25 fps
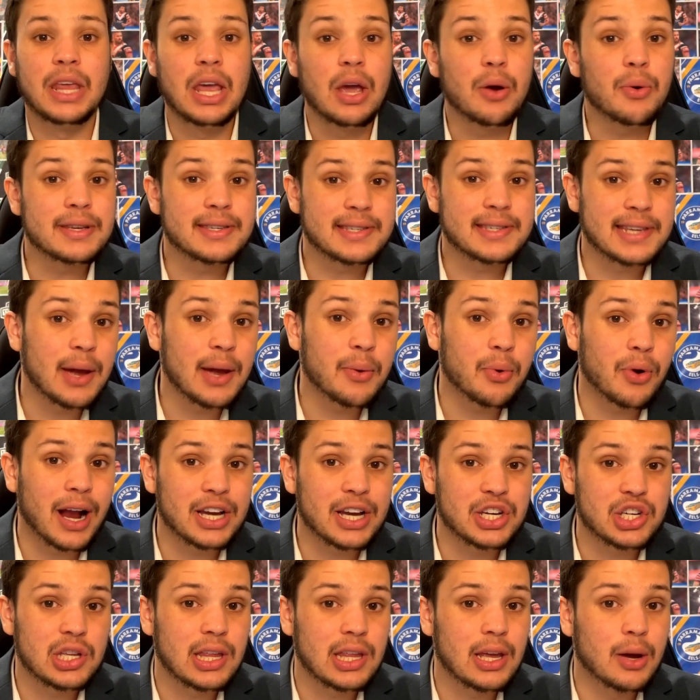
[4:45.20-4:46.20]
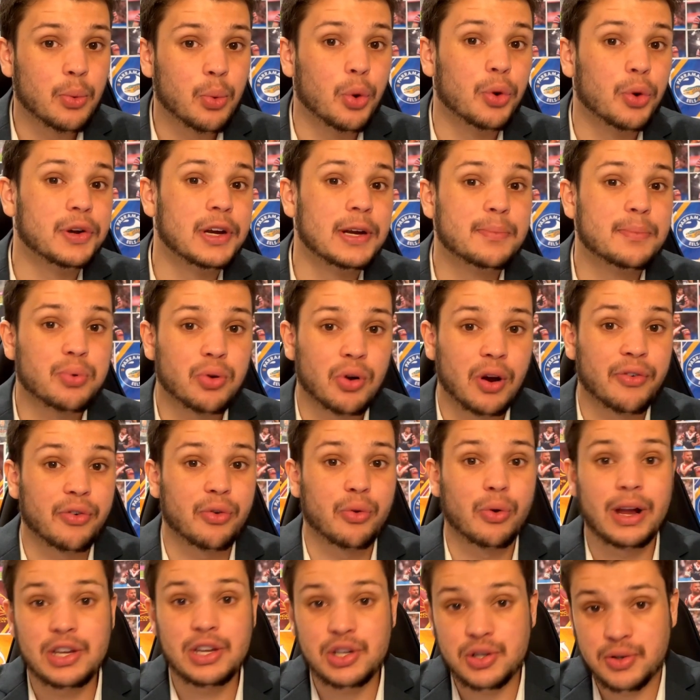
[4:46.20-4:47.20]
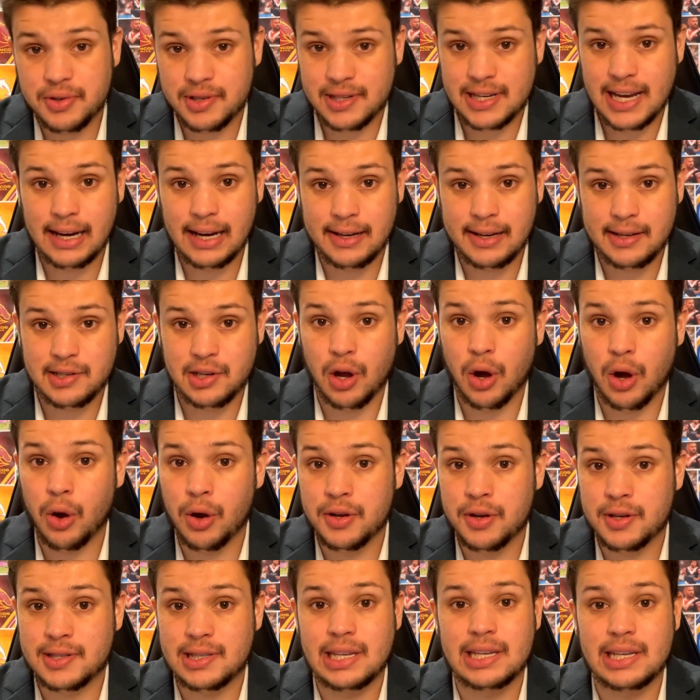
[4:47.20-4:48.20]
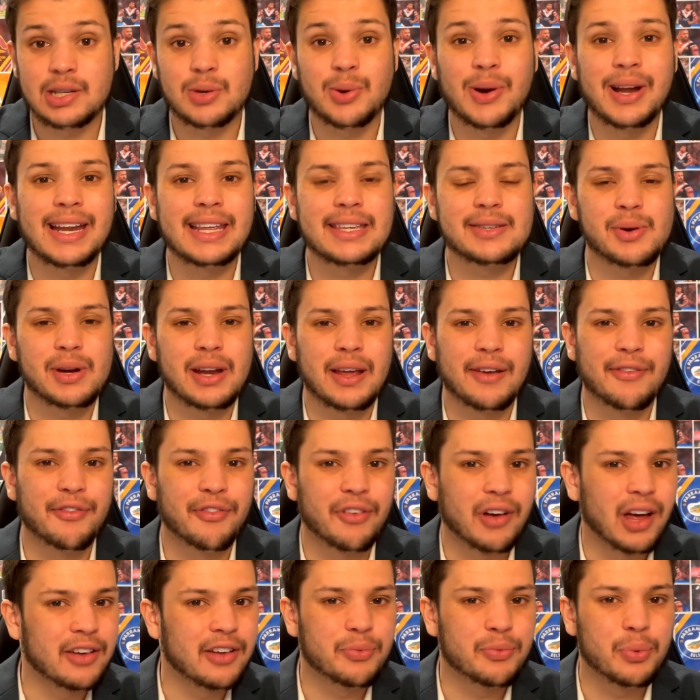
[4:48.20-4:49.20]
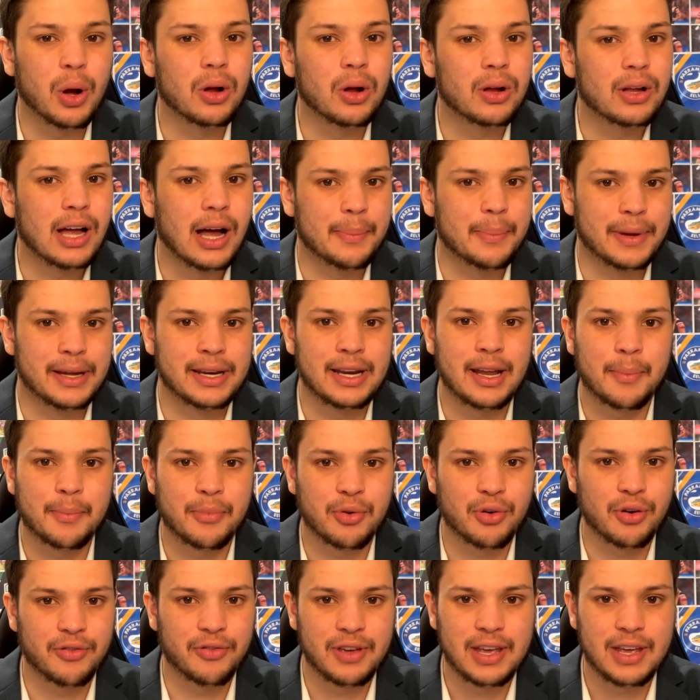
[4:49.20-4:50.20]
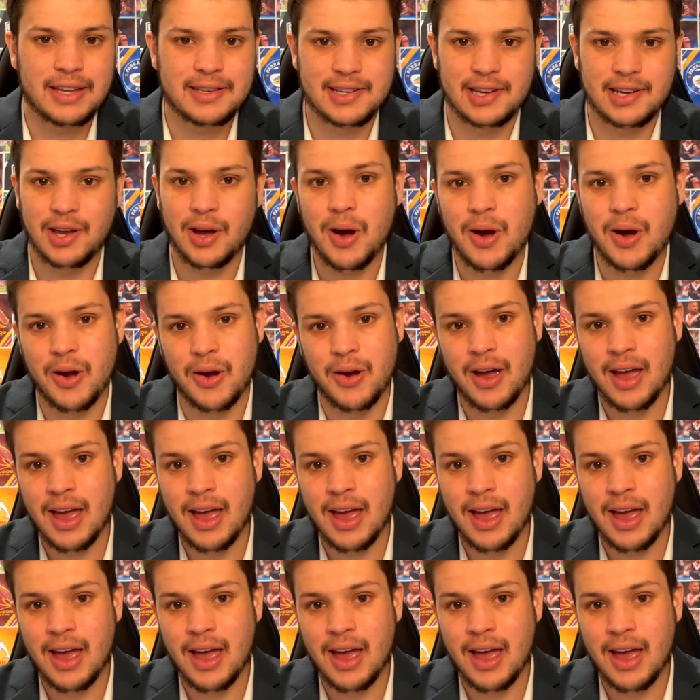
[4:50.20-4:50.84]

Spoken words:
USA were actually awarded preferential status to host the 2025 World Cup a number of years ago,